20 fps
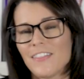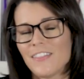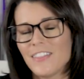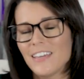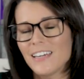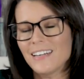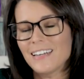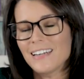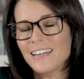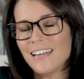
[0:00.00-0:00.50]

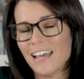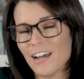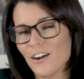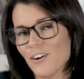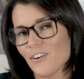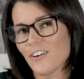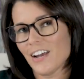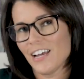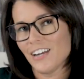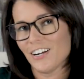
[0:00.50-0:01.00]
The
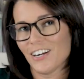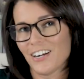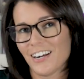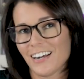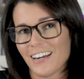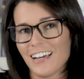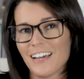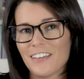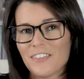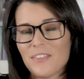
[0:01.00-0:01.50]

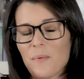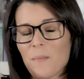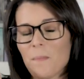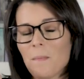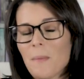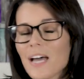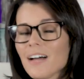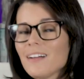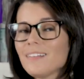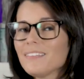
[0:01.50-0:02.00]
narrator, the
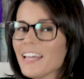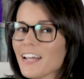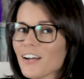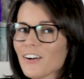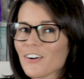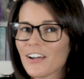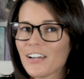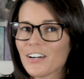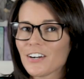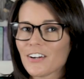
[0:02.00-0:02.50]
male
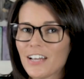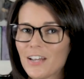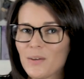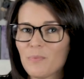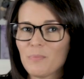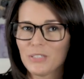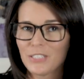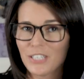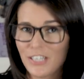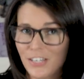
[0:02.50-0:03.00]
narrator
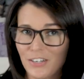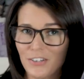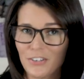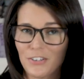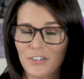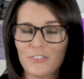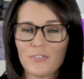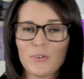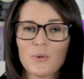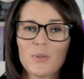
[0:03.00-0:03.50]
in
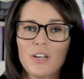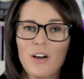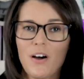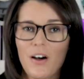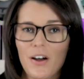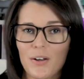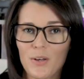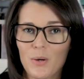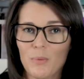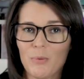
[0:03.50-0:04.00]
particular for the
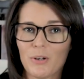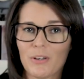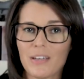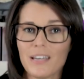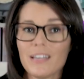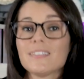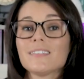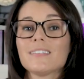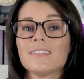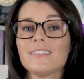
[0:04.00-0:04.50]
audiobook,
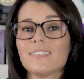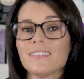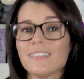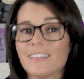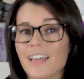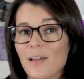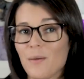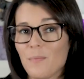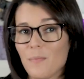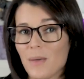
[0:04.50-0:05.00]
is the
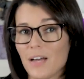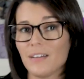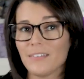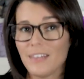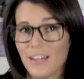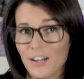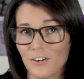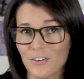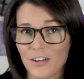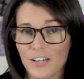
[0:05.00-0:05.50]
same male
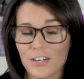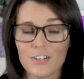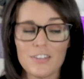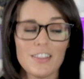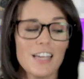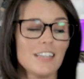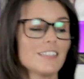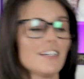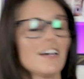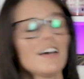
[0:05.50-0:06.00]
narrator
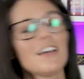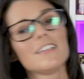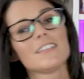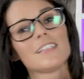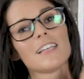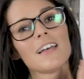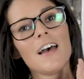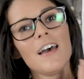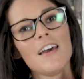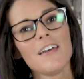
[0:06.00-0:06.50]
that
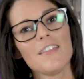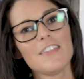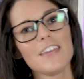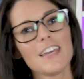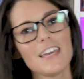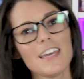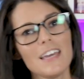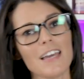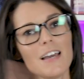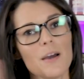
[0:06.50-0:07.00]
does
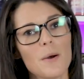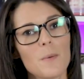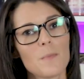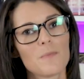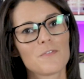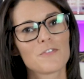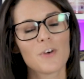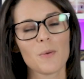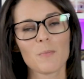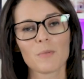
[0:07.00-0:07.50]
the
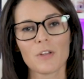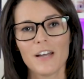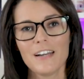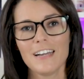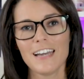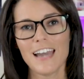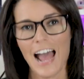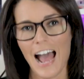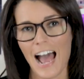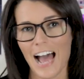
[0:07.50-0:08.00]
From Blood
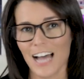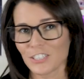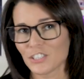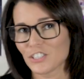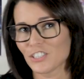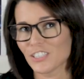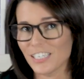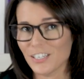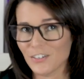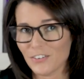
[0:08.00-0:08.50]
and
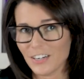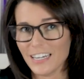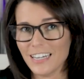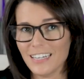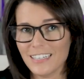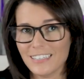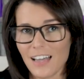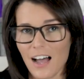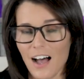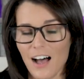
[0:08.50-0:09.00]
Ash
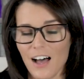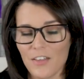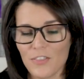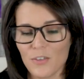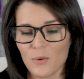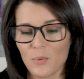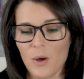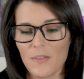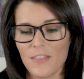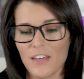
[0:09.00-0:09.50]
series,
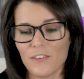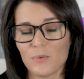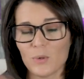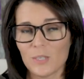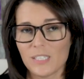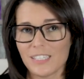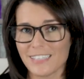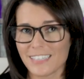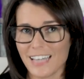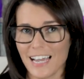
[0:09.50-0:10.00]
the one that
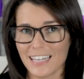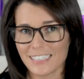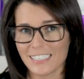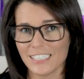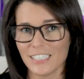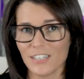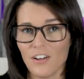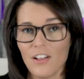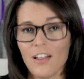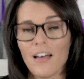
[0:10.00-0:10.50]
voices
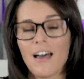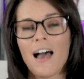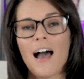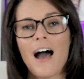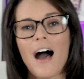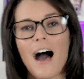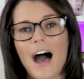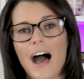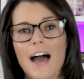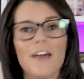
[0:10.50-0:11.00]
Castiel.
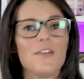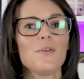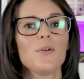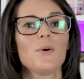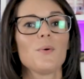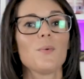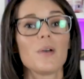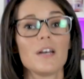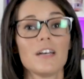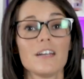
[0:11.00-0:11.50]
I don't
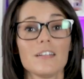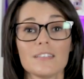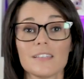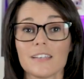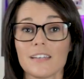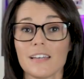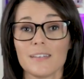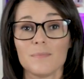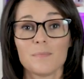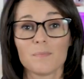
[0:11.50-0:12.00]
know what it is
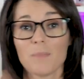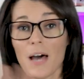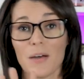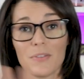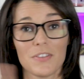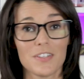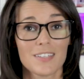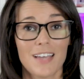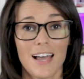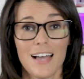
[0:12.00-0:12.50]

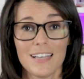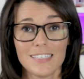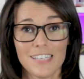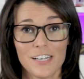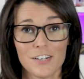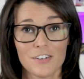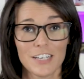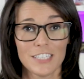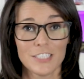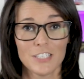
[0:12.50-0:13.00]
about this guy's
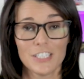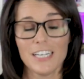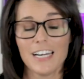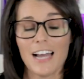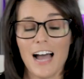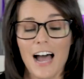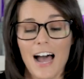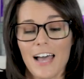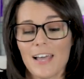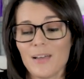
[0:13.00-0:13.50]

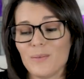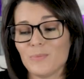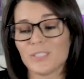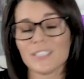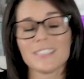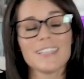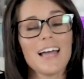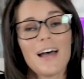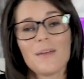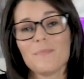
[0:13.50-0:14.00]
narration. I am
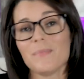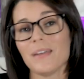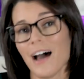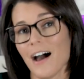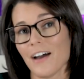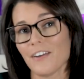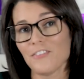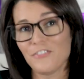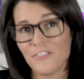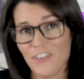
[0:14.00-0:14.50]
just
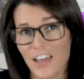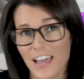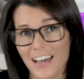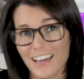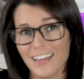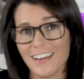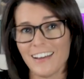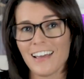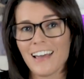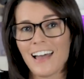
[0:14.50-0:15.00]
not a
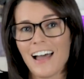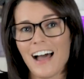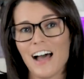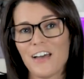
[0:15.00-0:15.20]
fan.